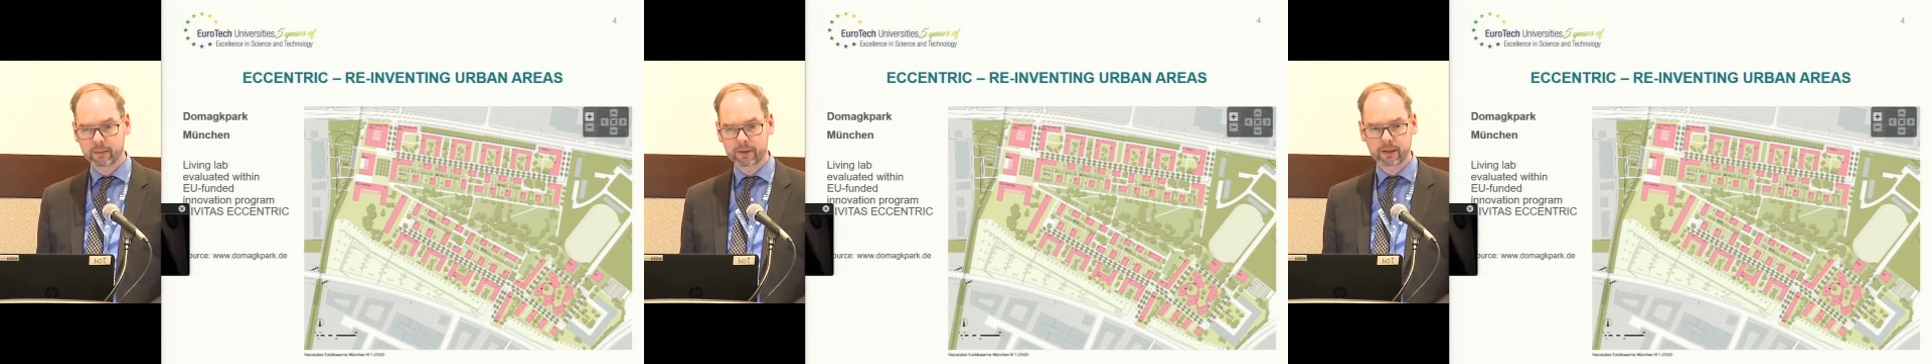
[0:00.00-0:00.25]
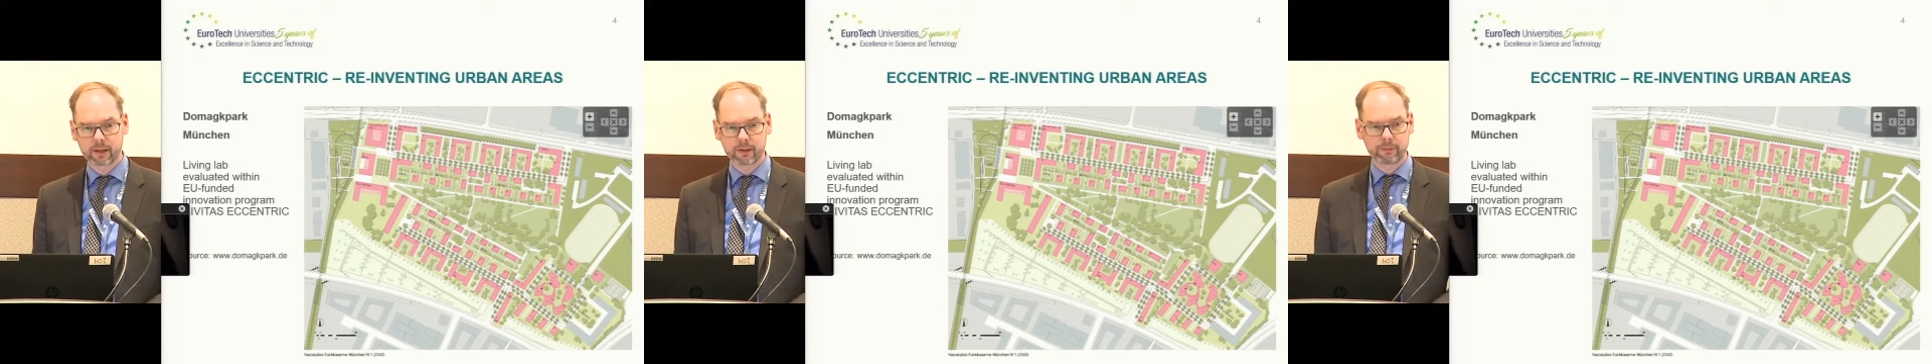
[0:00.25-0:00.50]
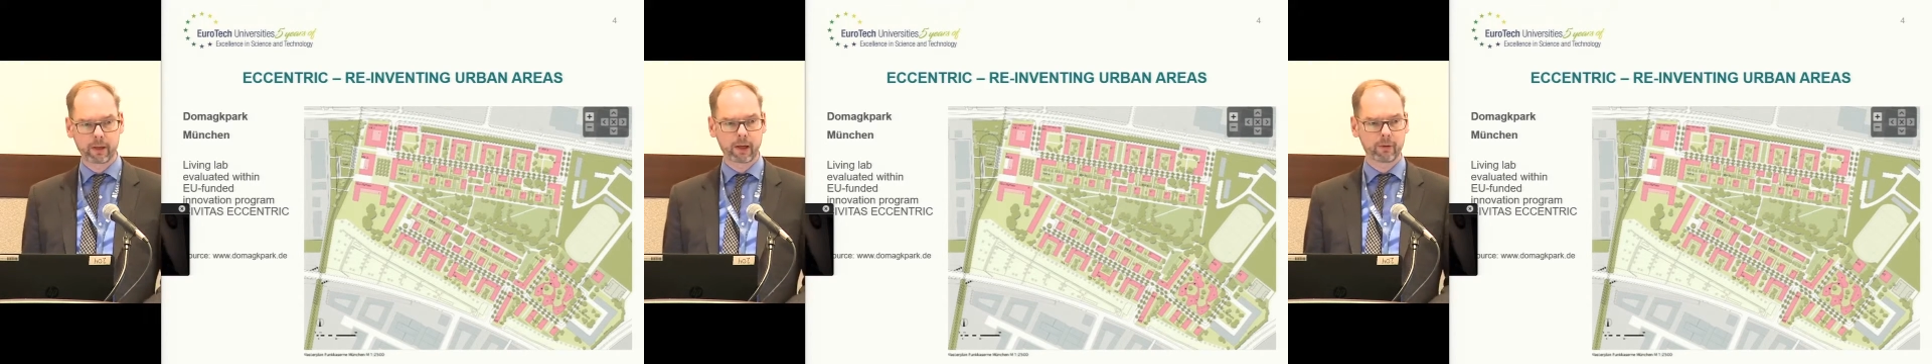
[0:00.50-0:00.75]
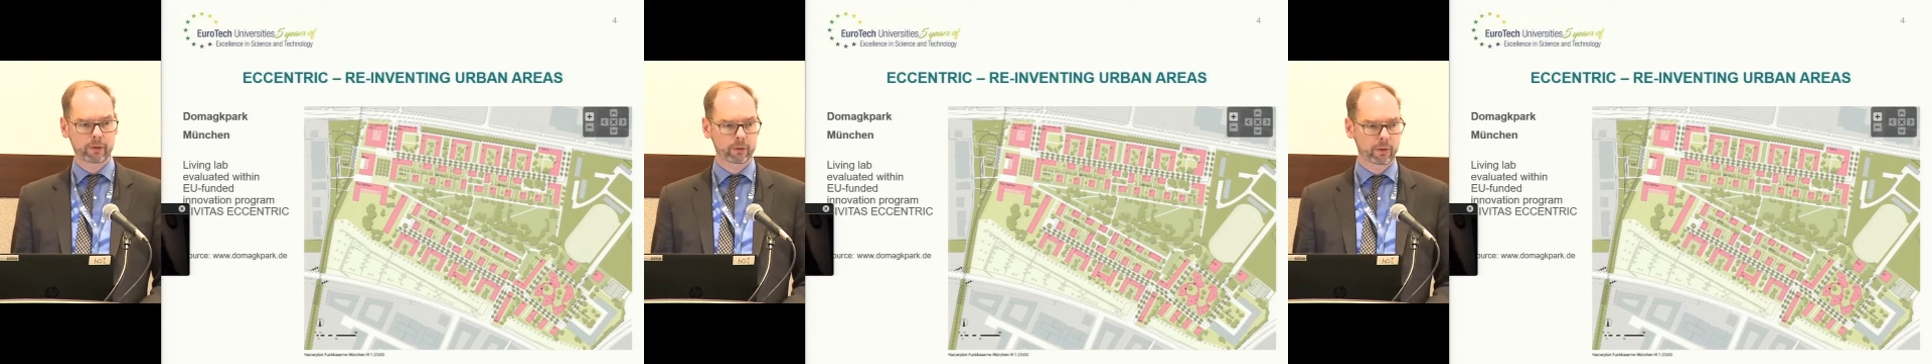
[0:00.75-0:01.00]
And if we have a
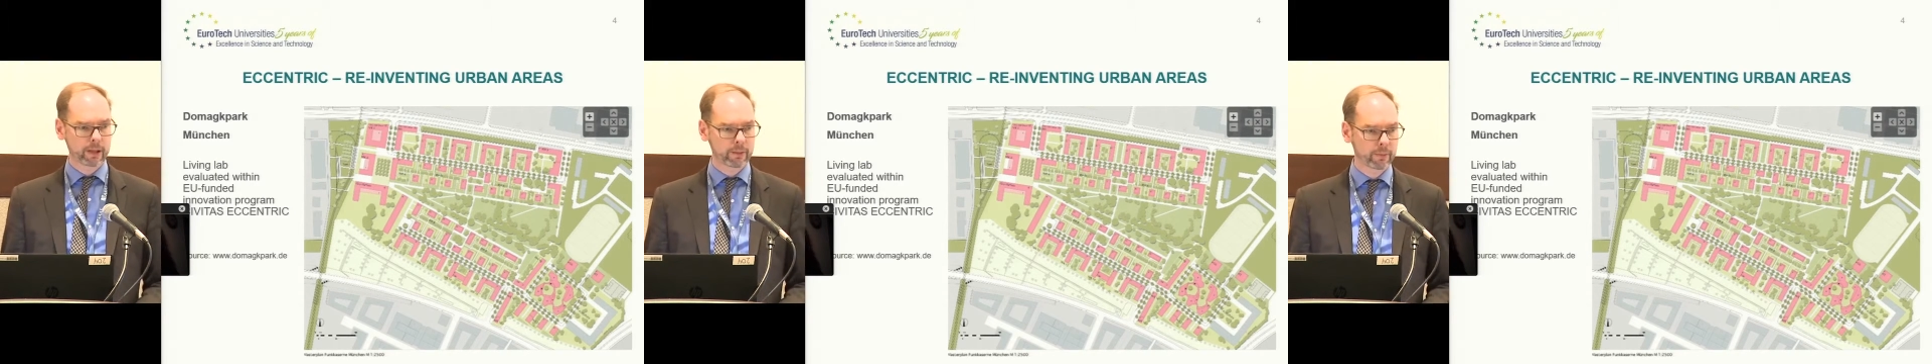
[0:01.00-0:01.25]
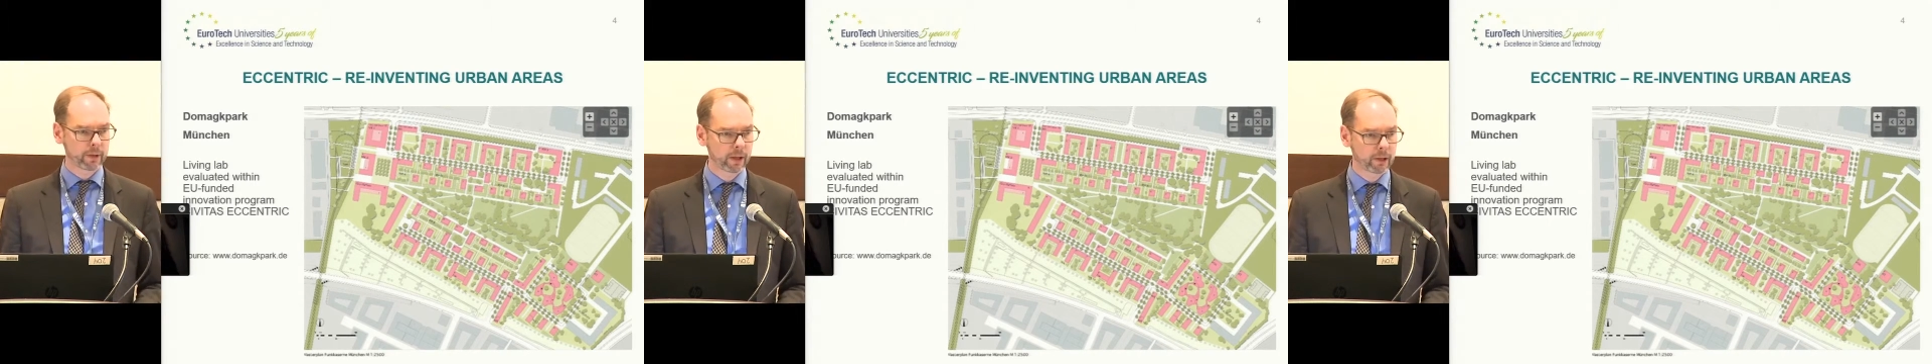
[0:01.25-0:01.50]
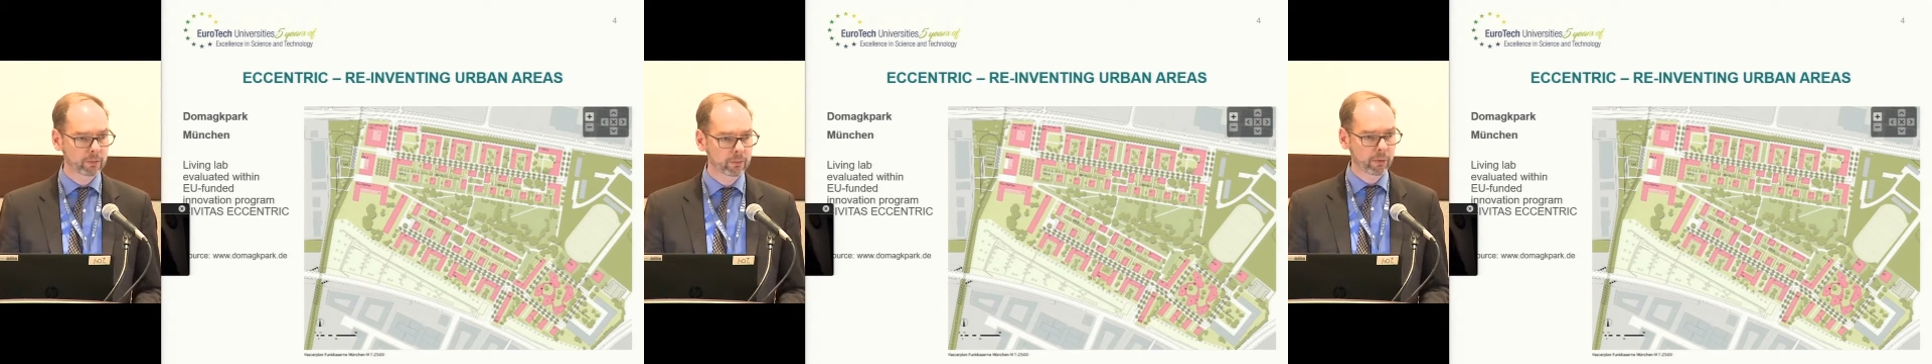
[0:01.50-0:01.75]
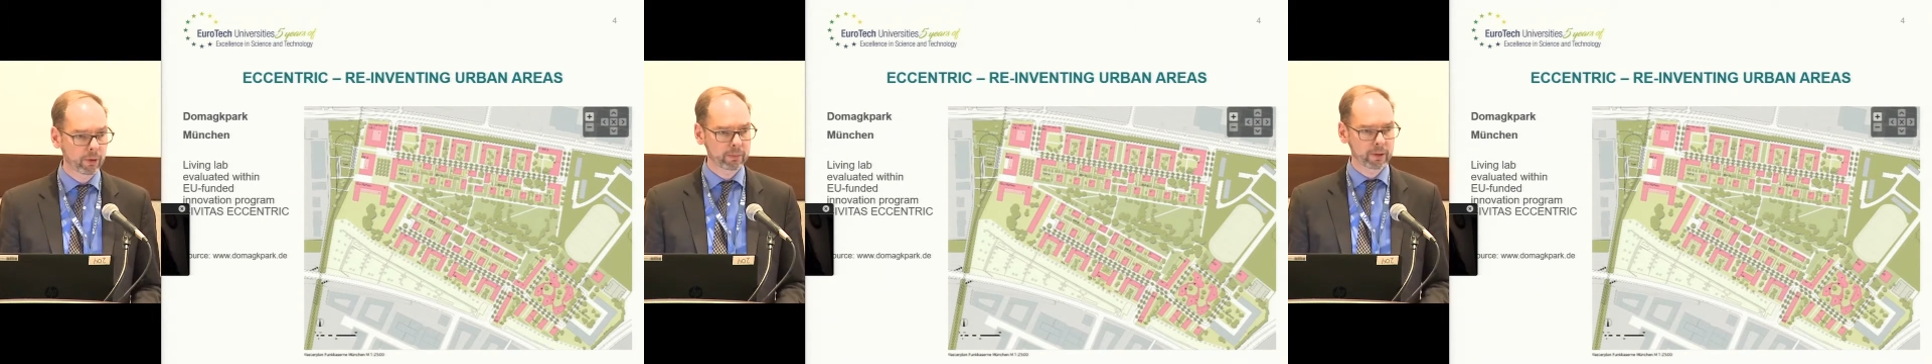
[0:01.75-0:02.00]
transportation
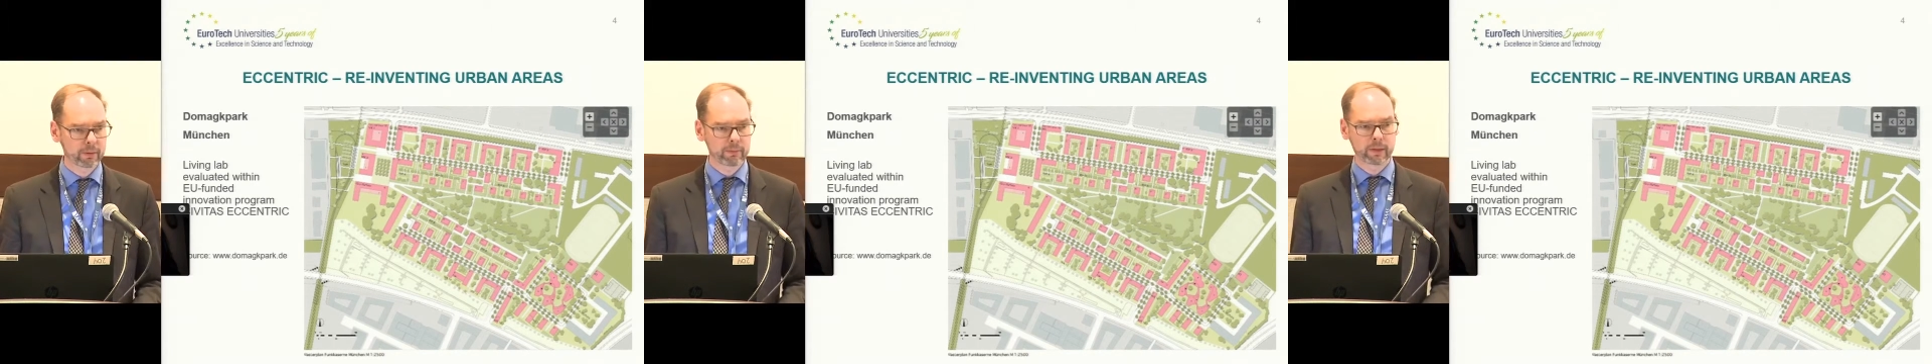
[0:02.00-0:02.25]
problem,